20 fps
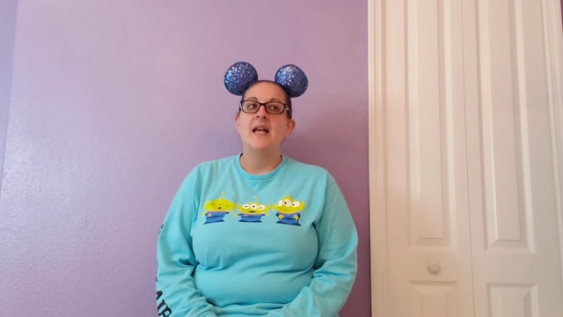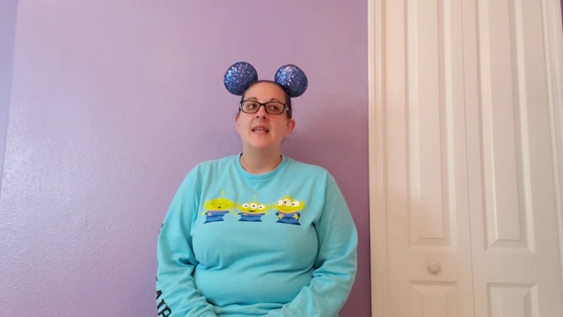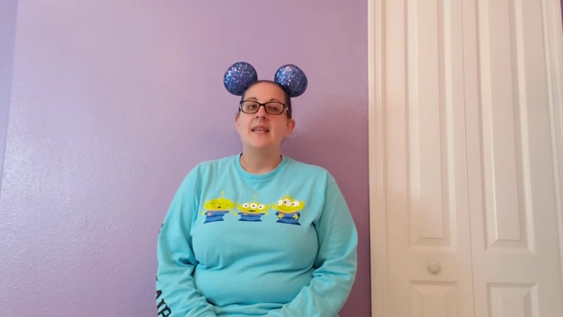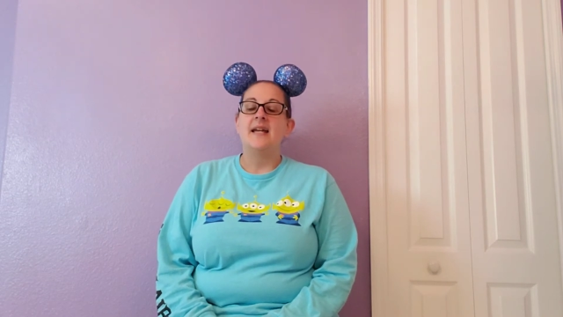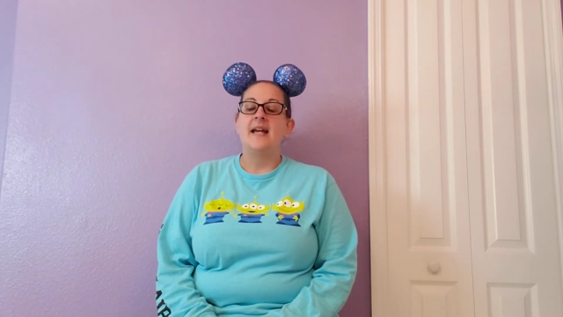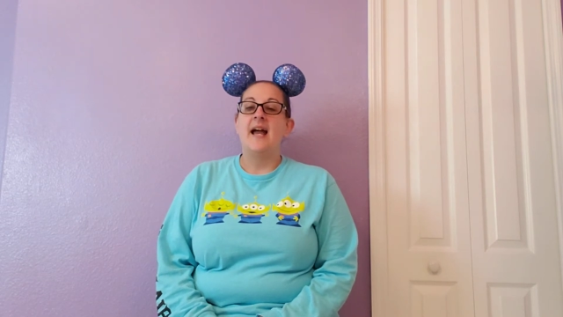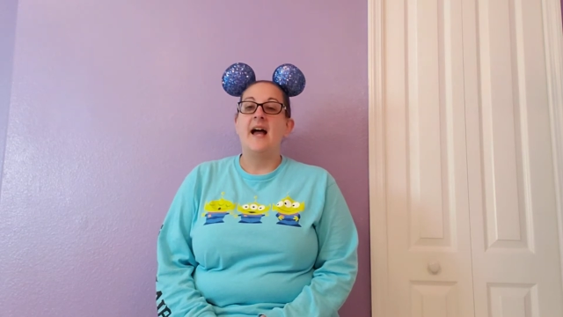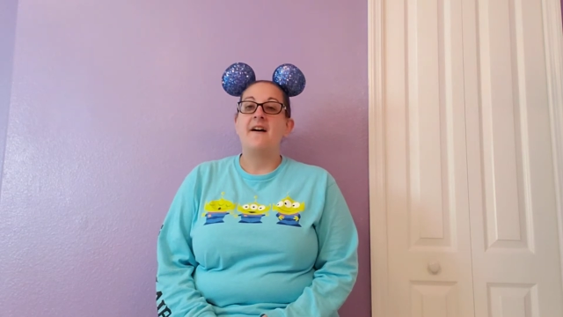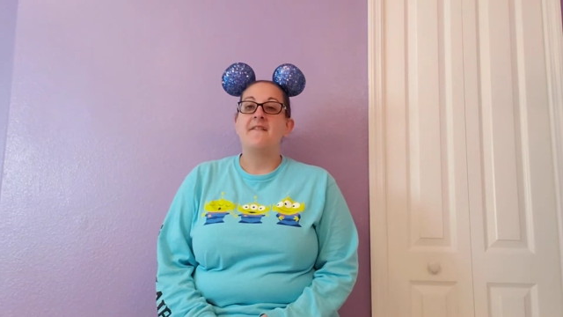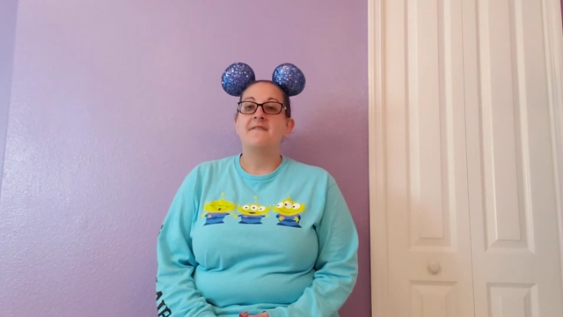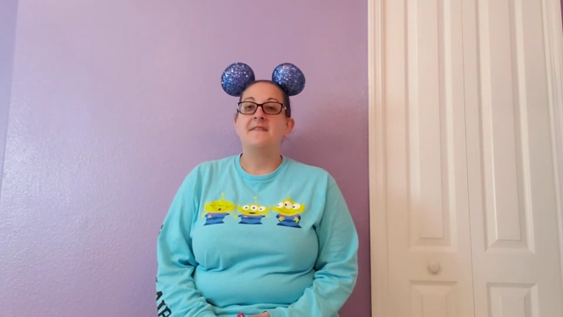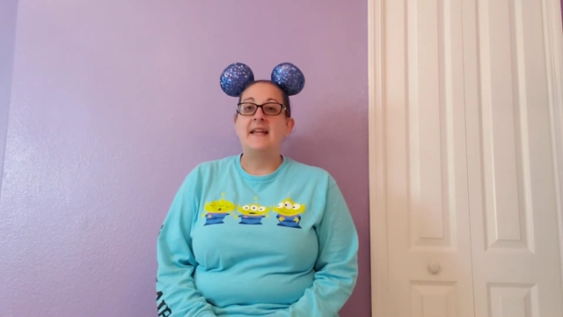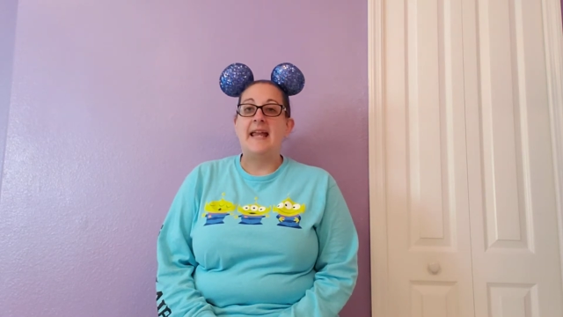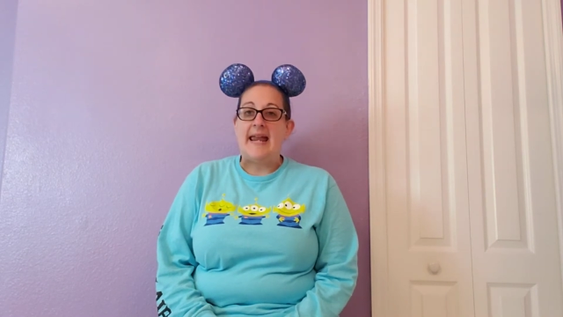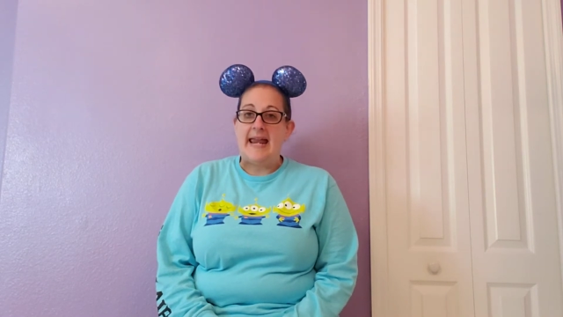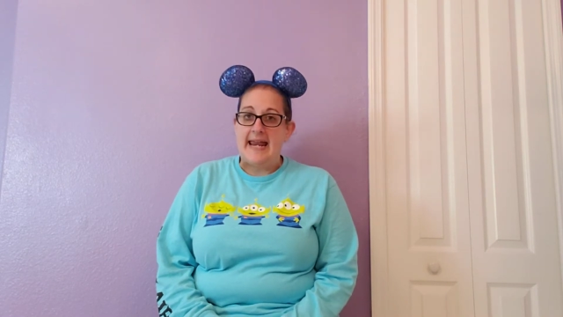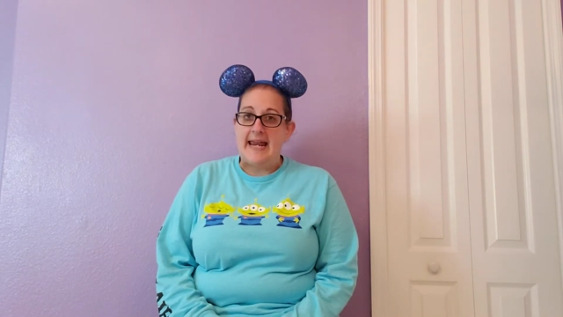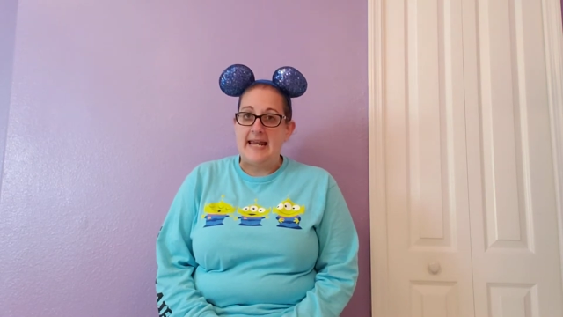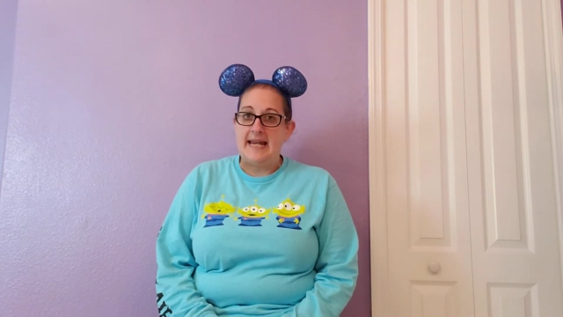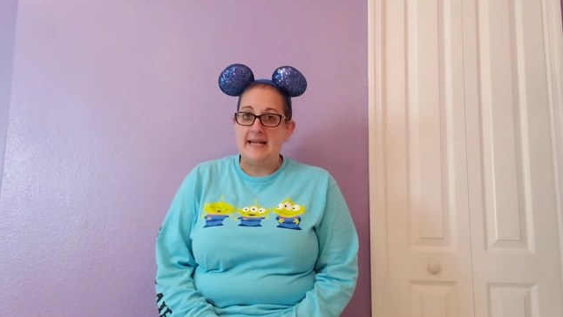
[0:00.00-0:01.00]
They have
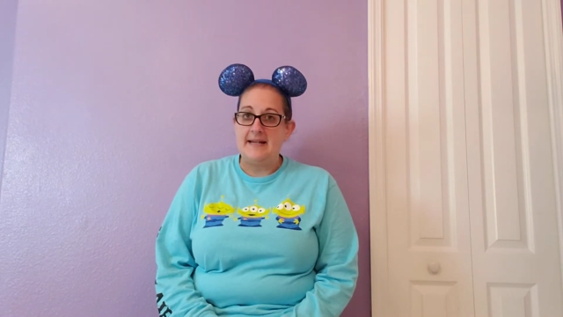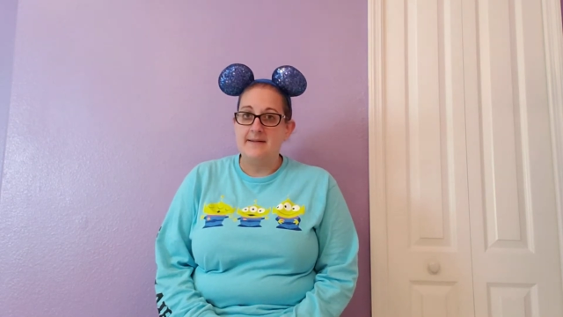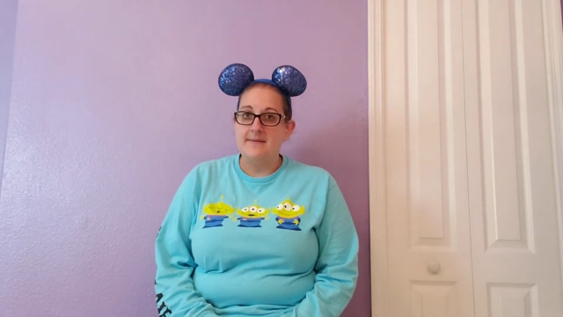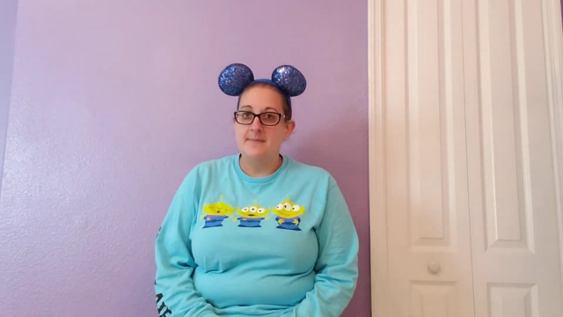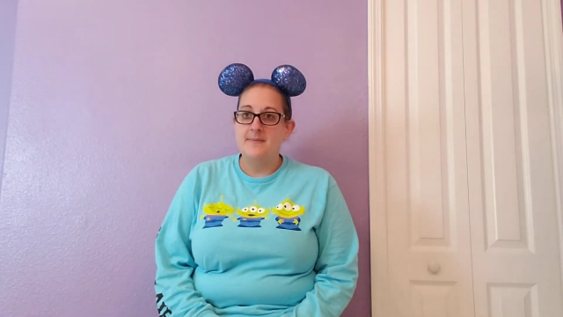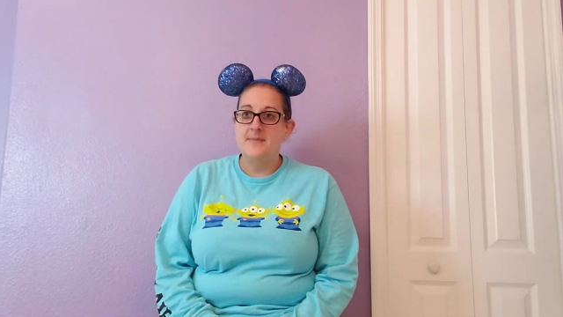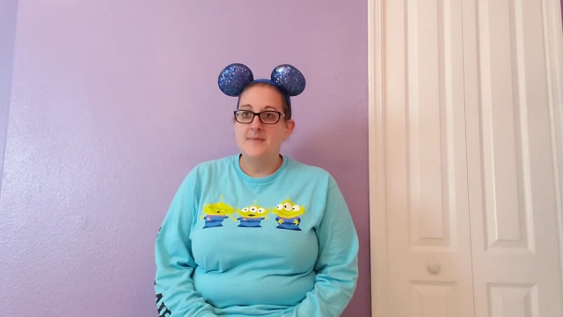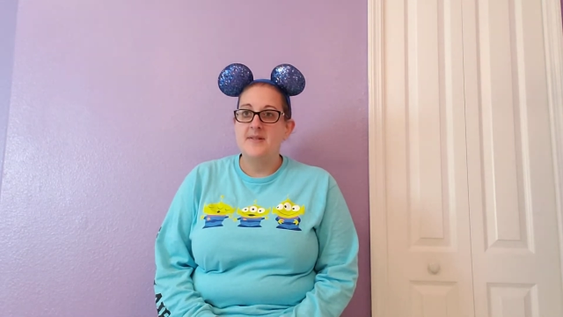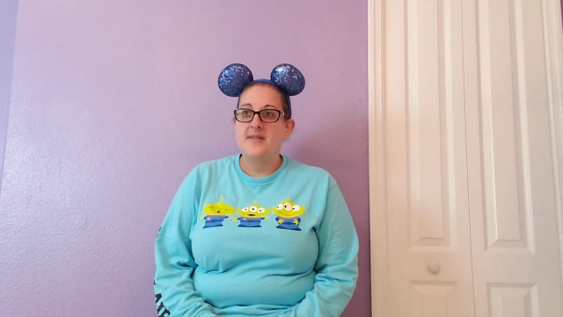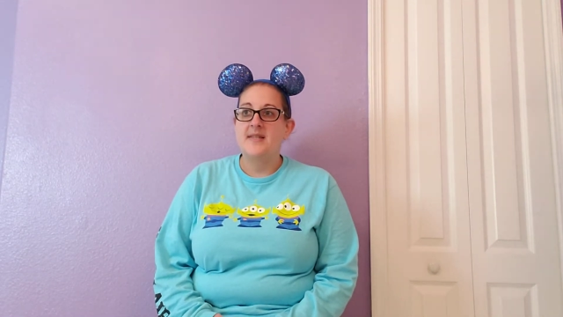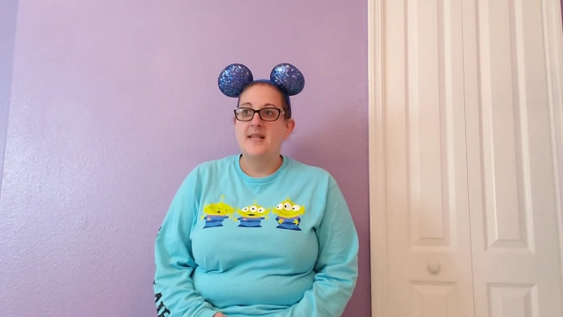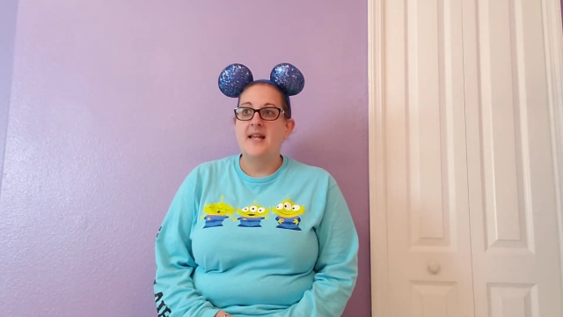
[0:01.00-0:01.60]
games,